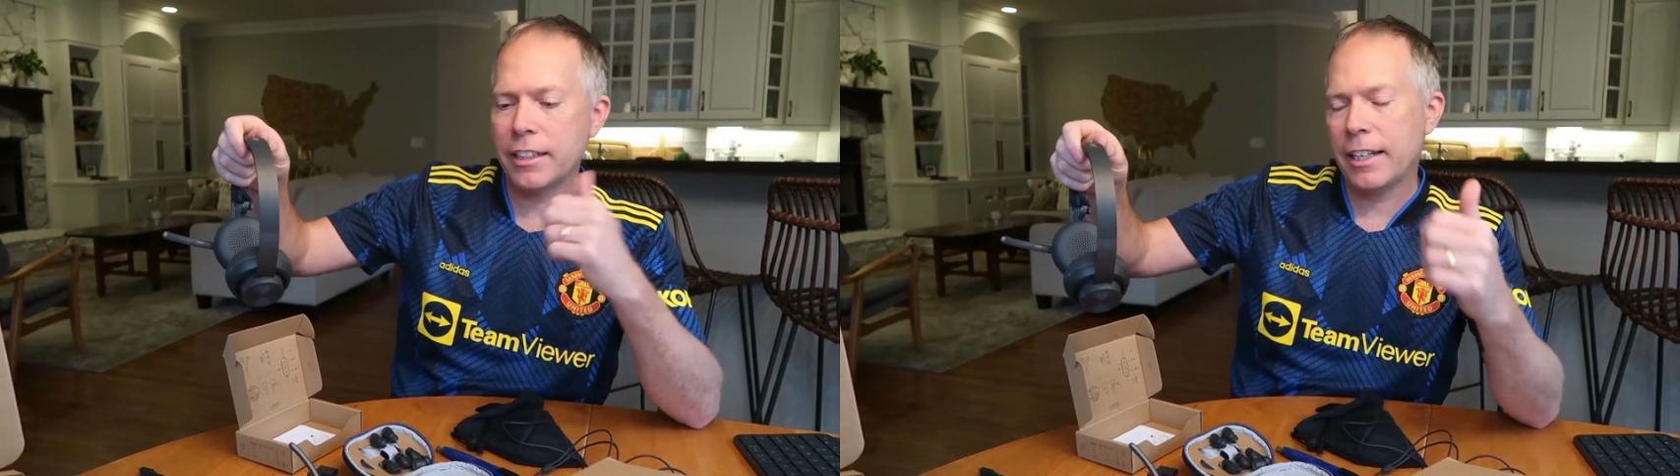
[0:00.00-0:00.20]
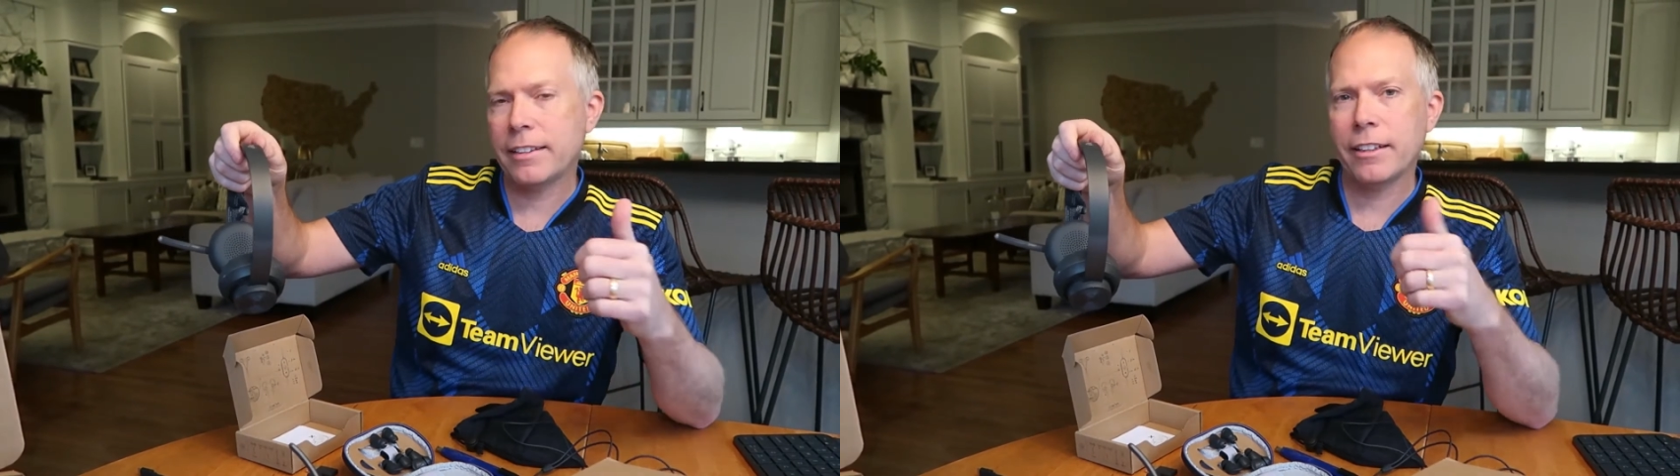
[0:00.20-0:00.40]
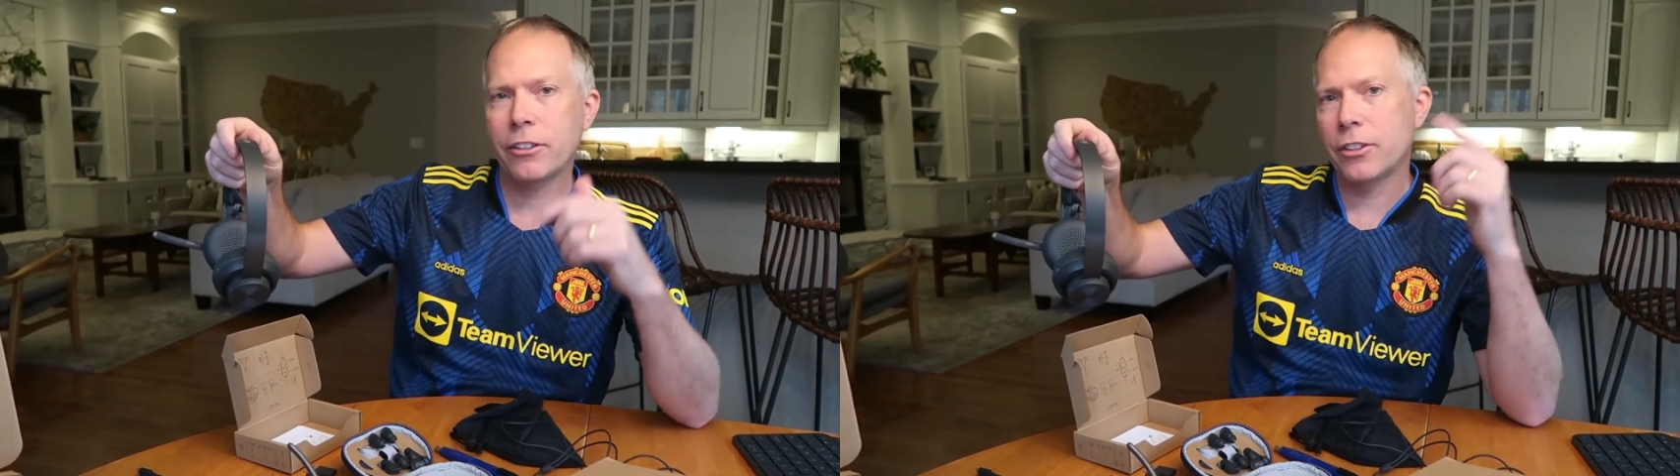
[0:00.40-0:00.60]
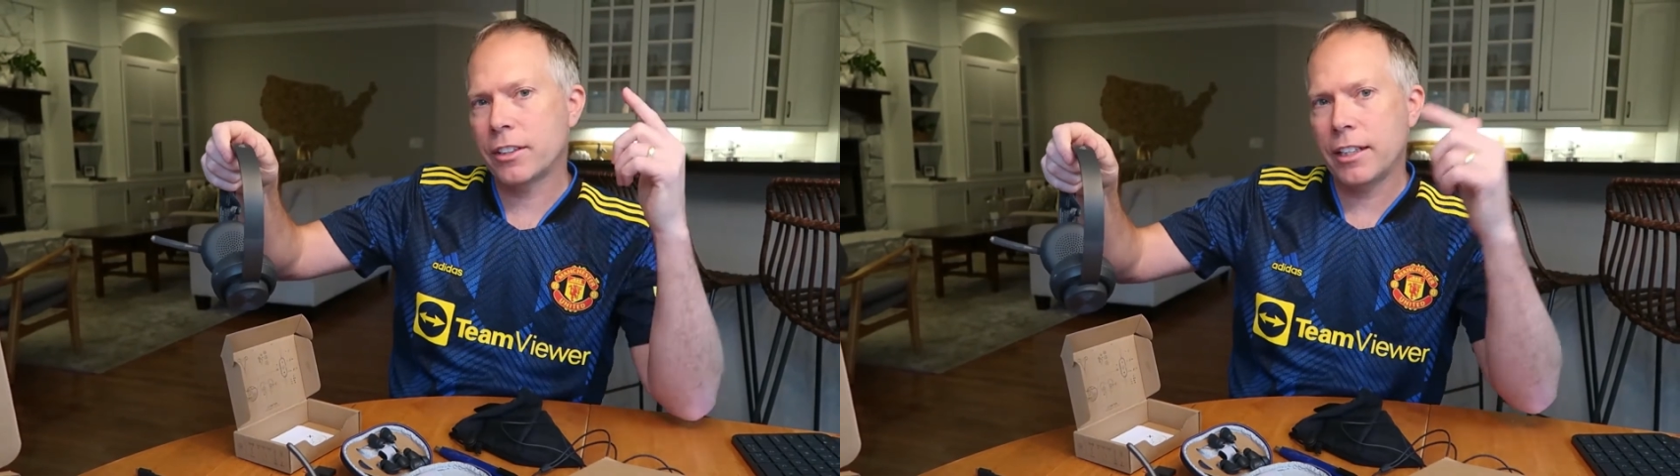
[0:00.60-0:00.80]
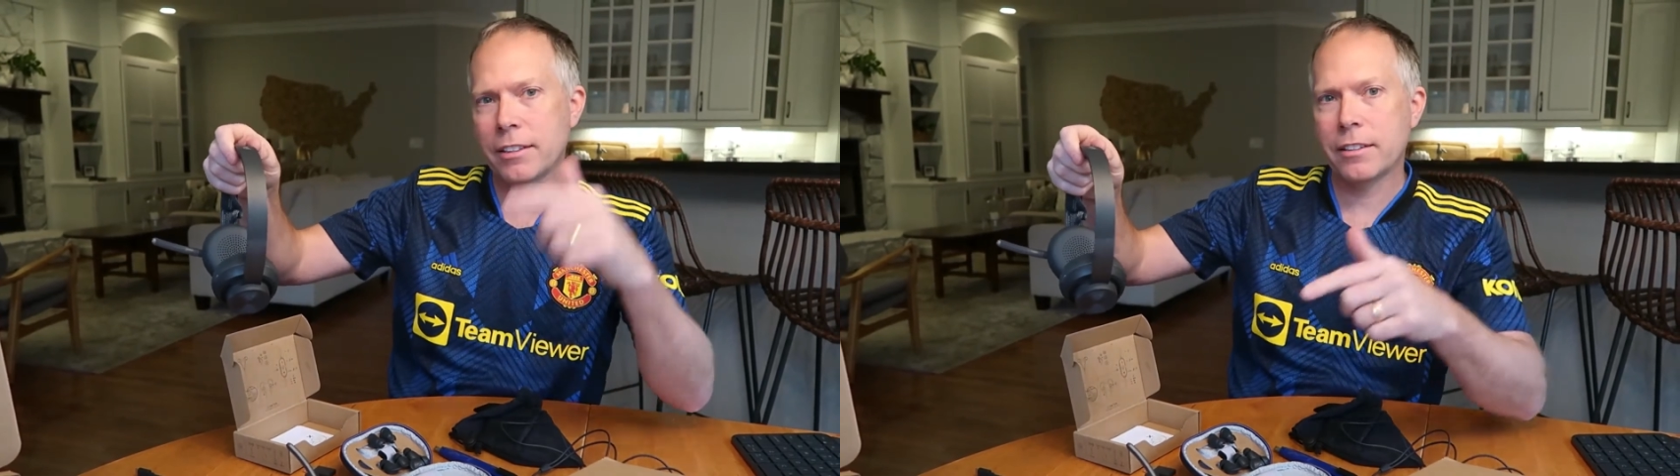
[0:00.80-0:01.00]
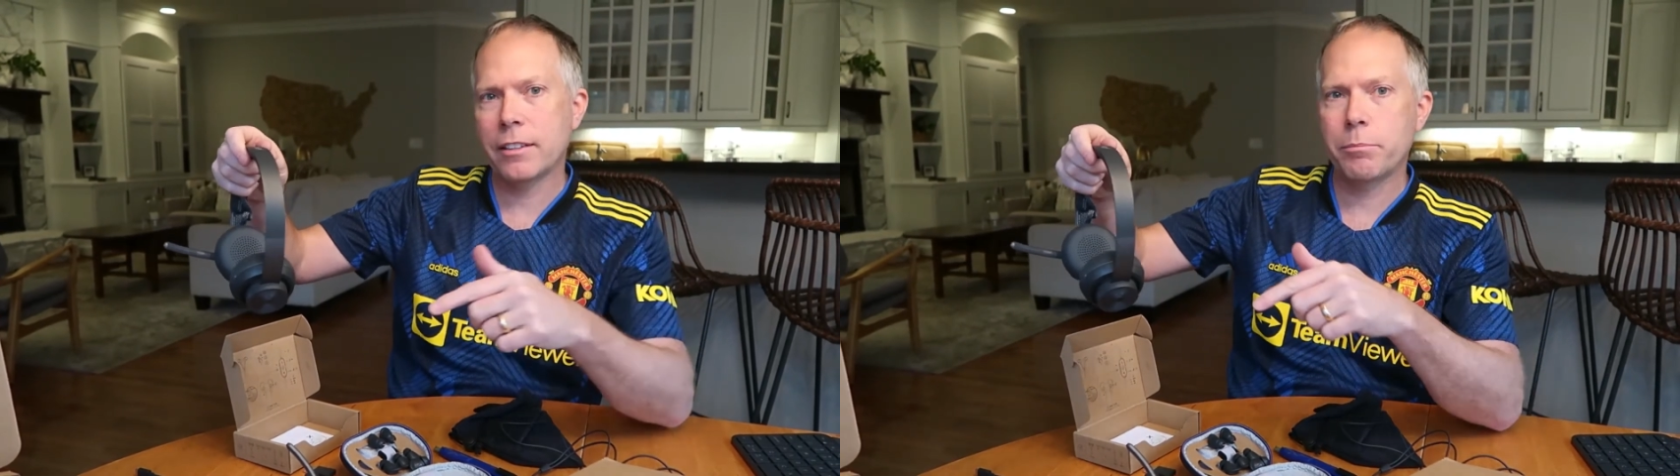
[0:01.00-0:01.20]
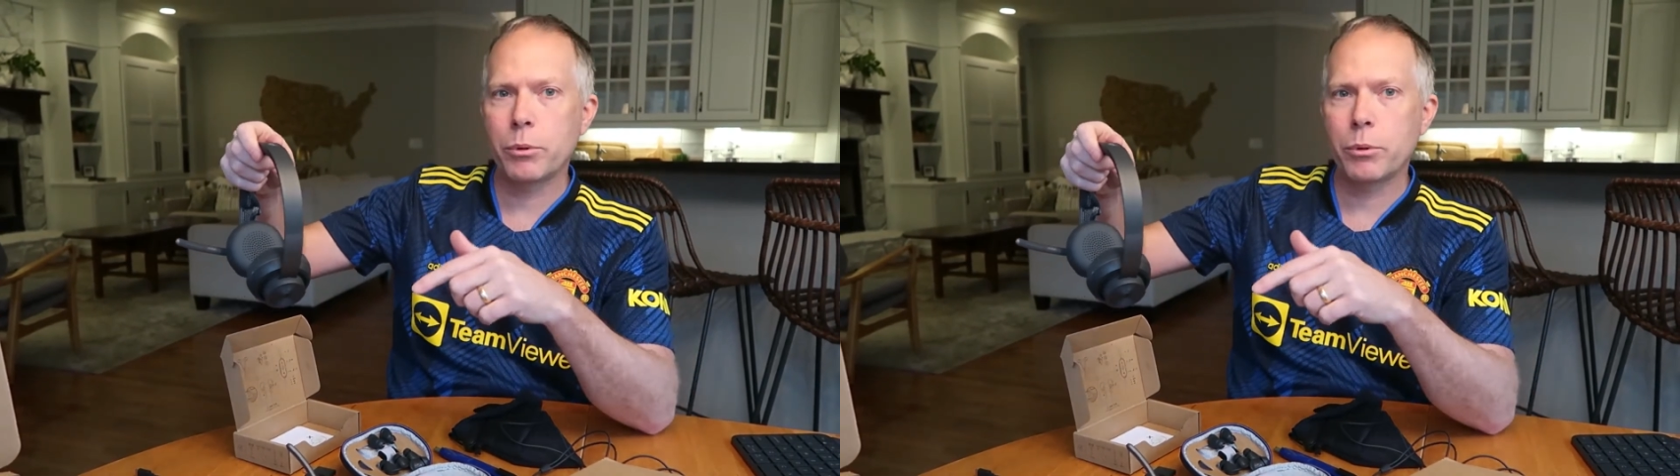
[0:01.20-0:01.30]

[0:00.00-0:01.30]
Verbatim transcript: anti-noise canceling,